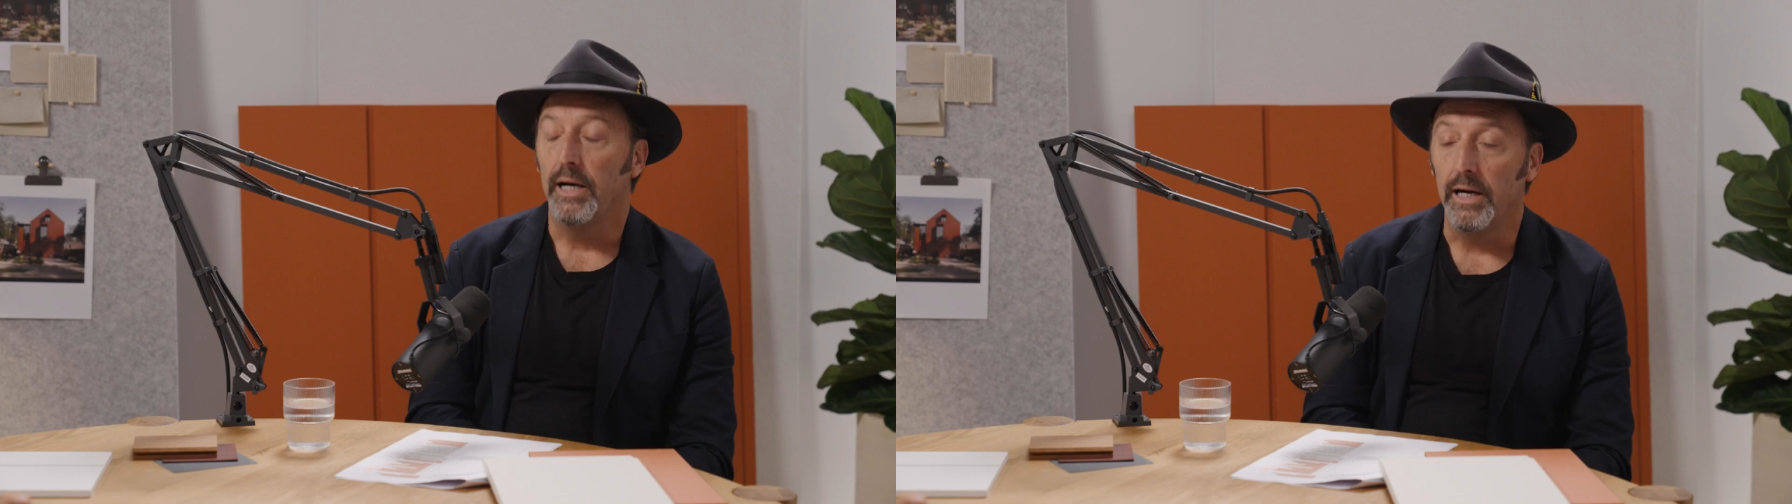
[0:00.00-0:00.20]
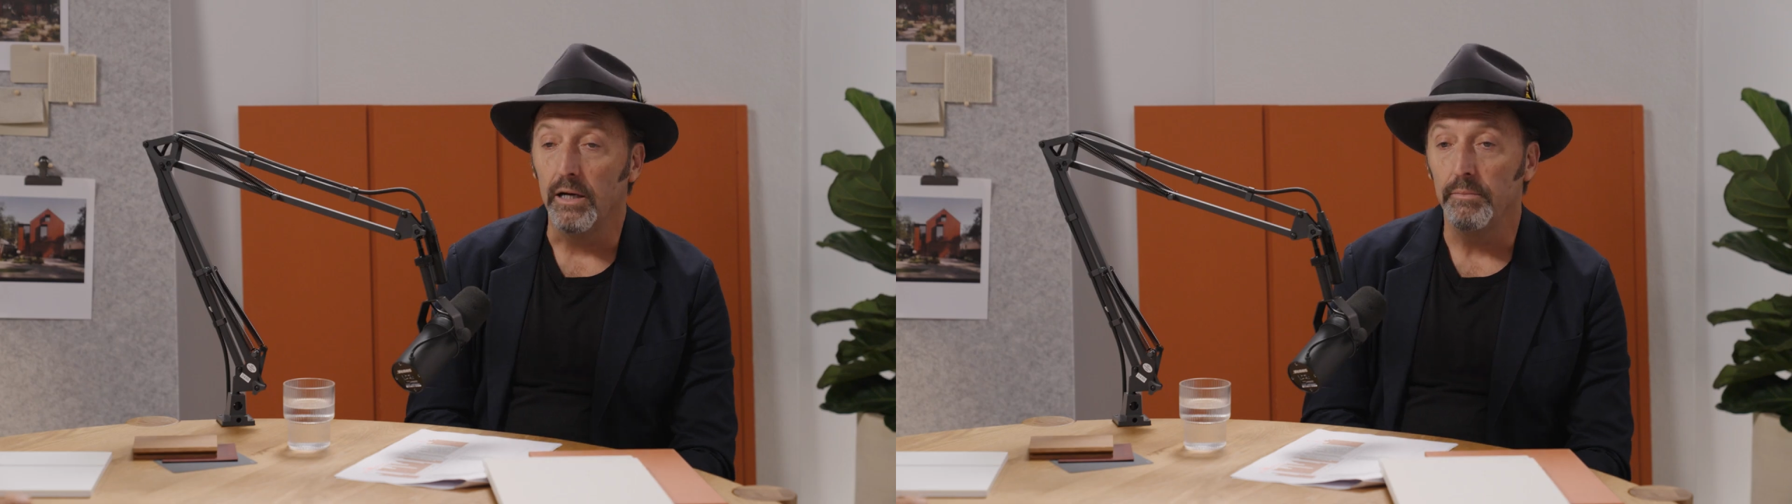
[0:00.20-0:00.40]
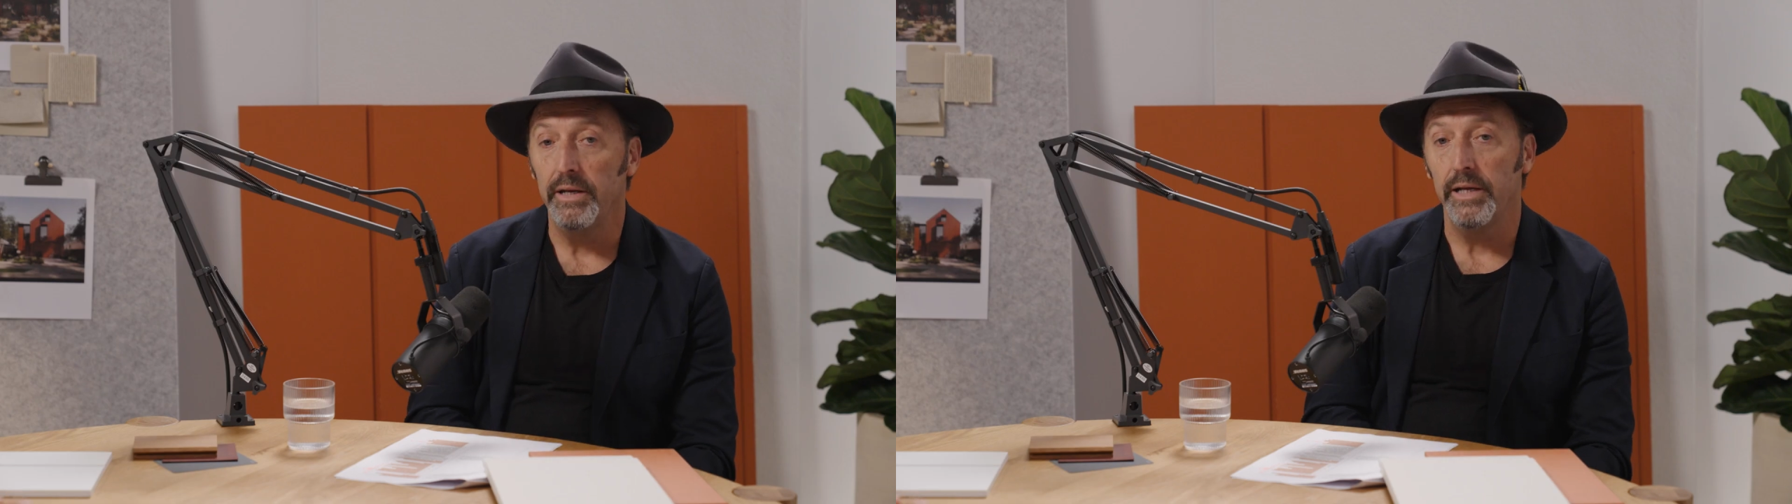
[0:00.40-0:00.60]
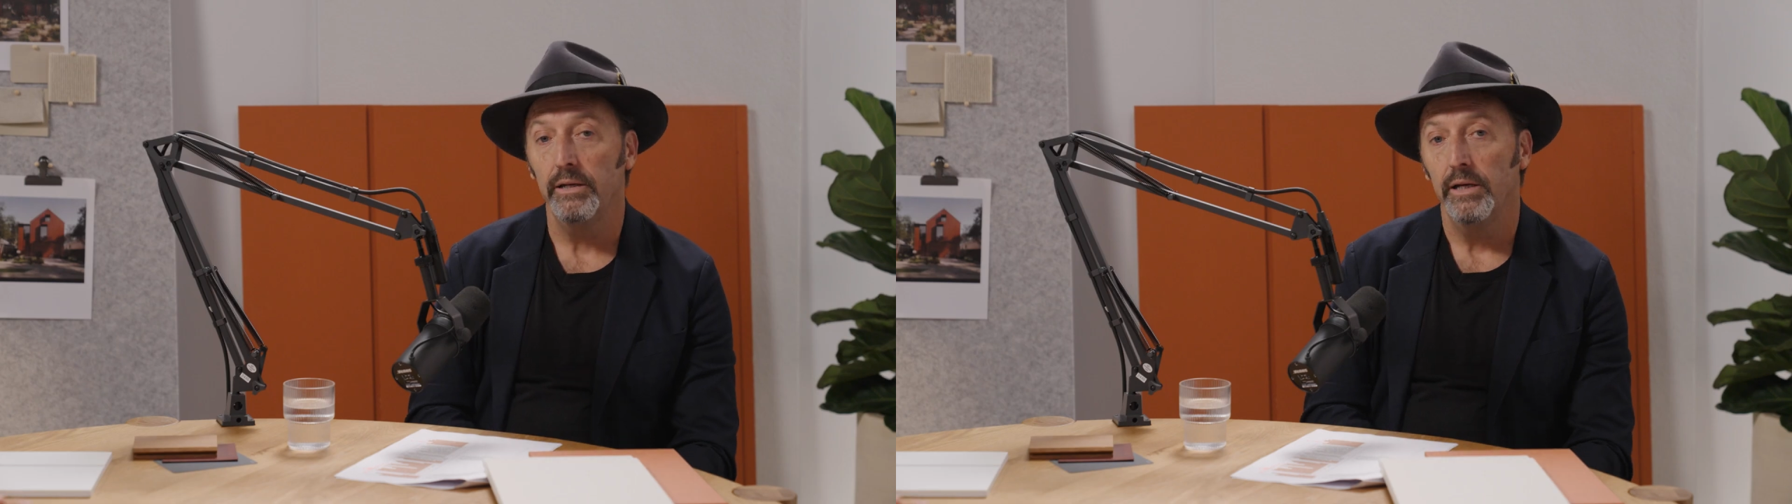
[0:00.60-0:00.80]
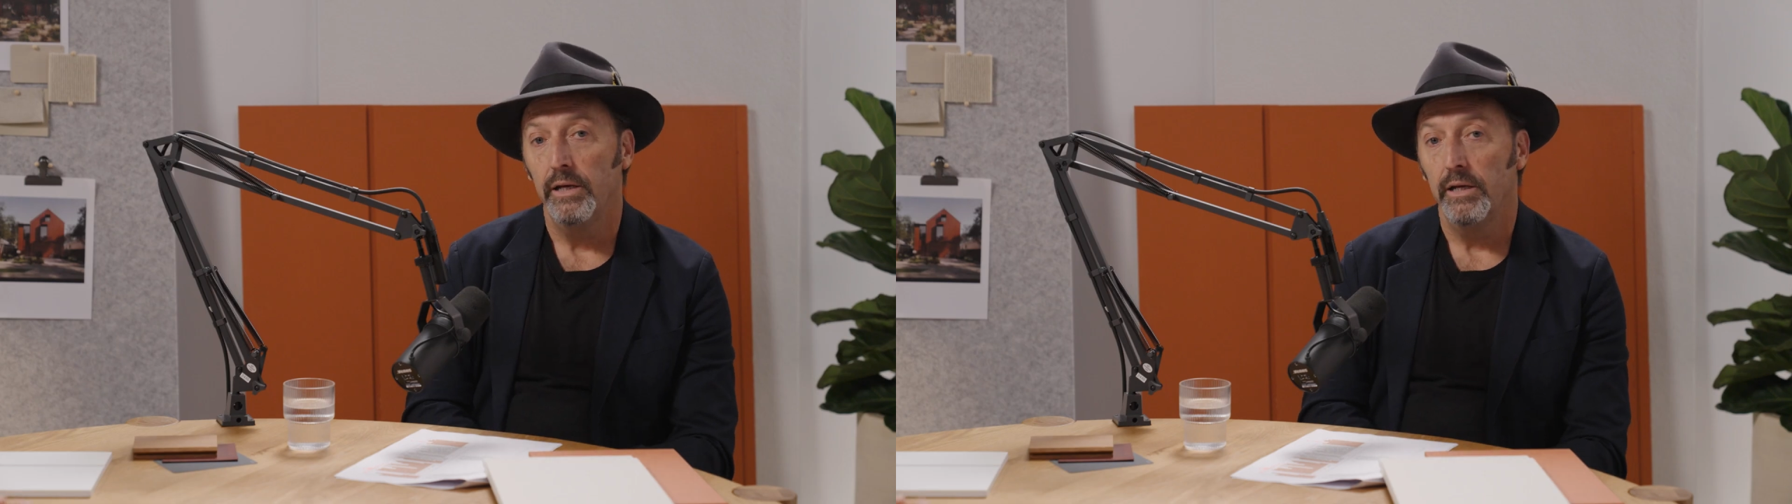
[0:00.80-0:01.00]
And
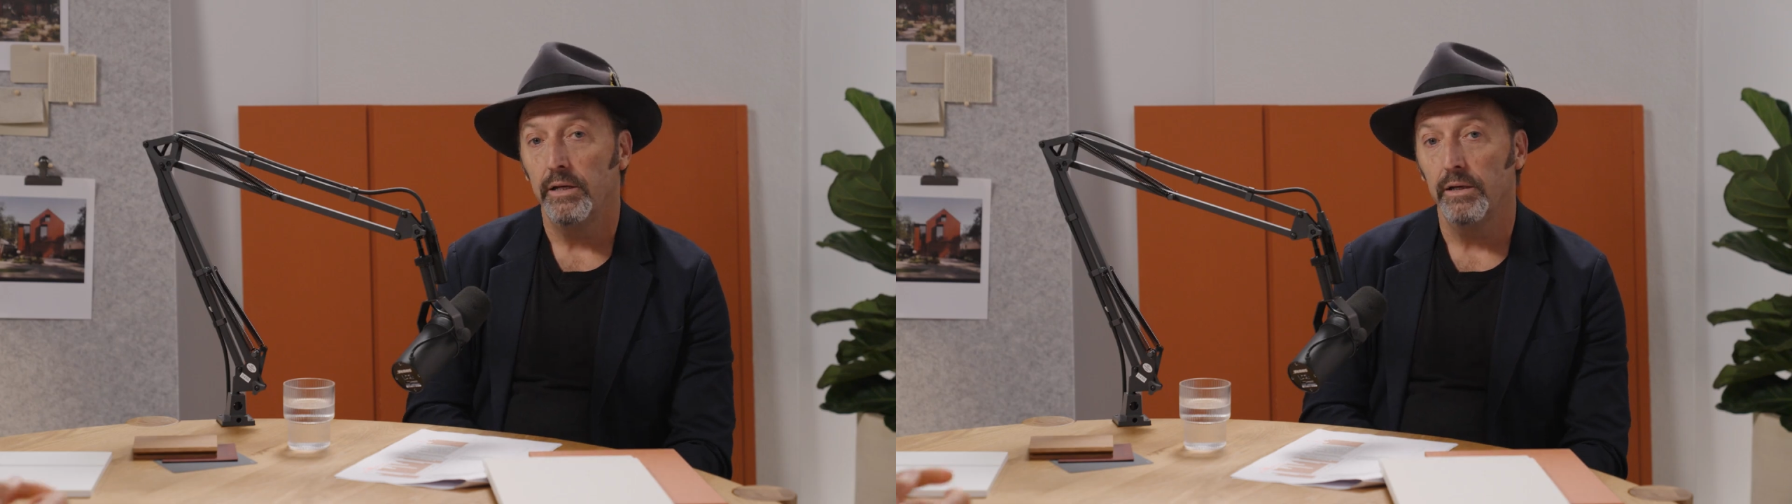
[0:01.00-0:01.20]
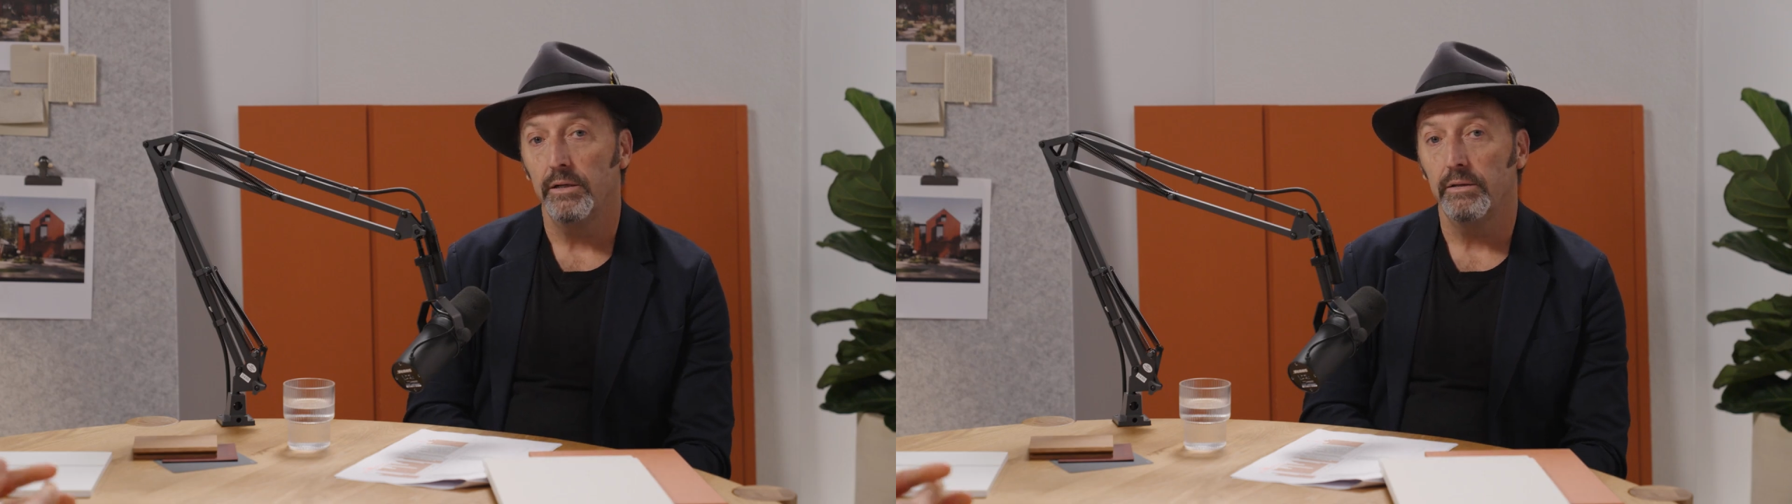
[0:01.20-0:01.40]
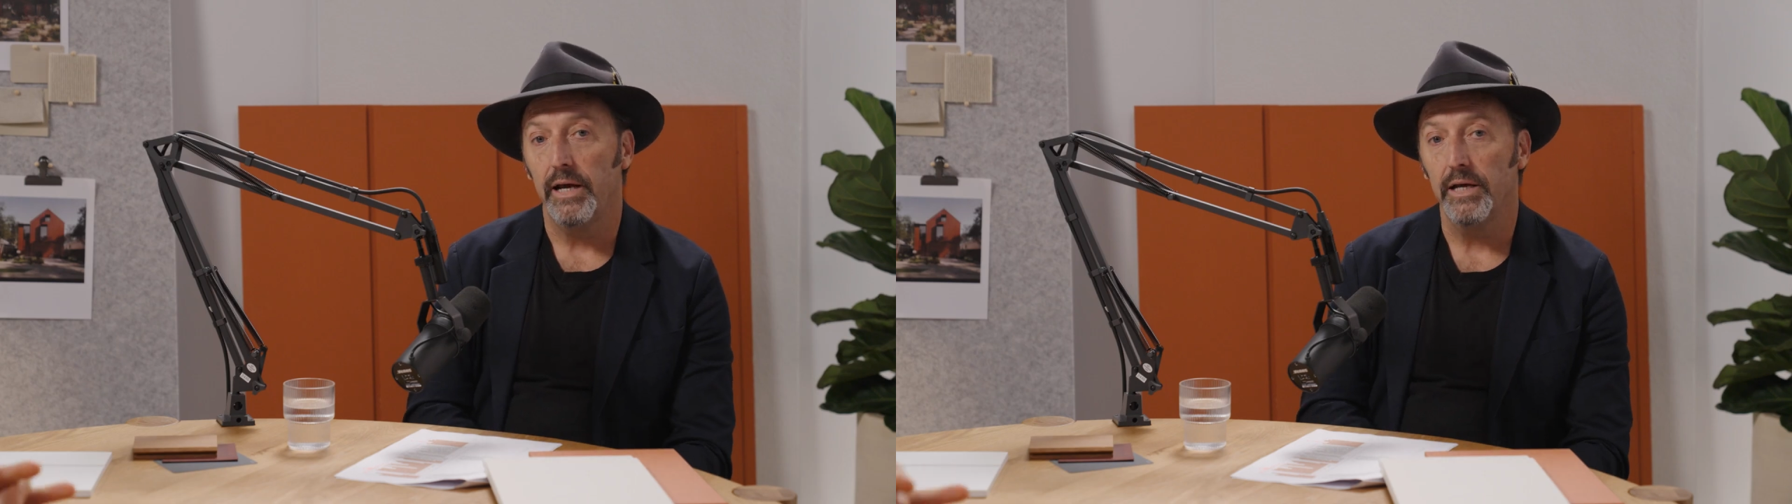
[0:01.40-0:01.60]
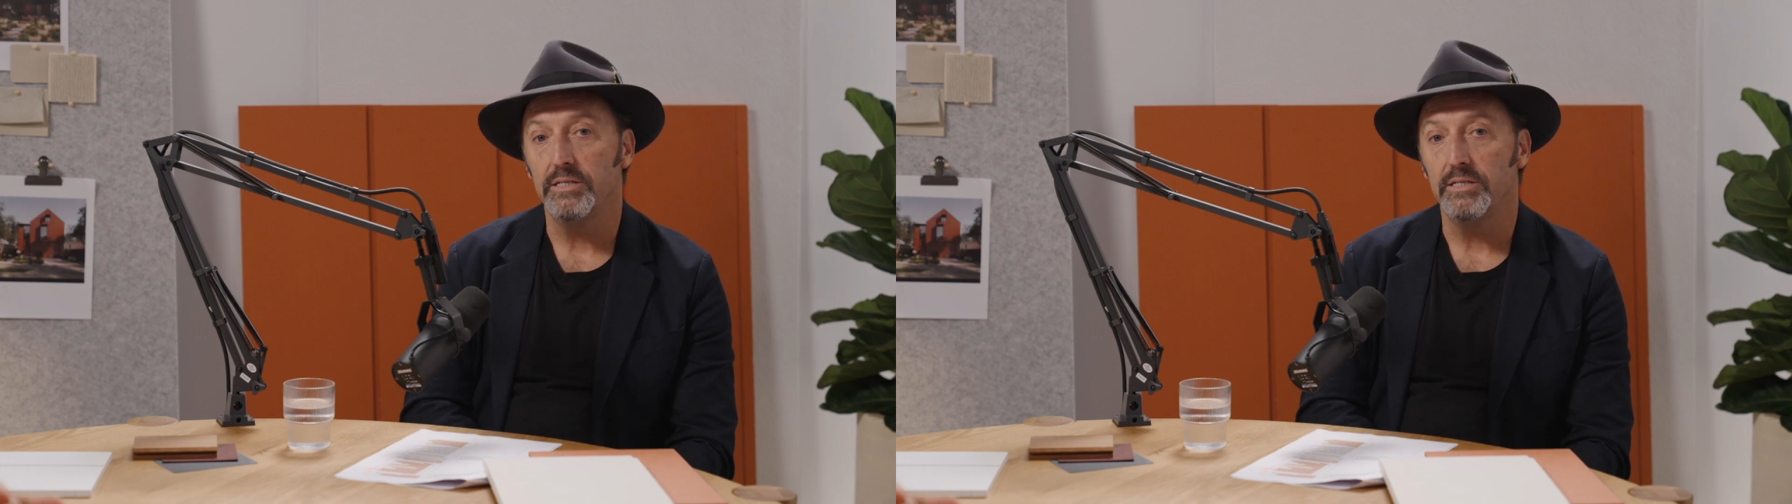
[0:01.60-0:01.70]
then, how